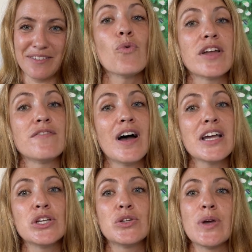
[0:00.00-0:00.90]
We
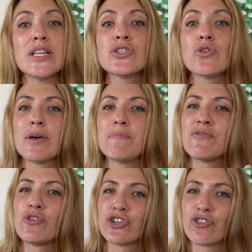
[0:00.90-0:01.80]
advise you to install it
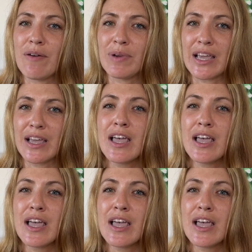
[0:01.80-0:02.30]
before traveling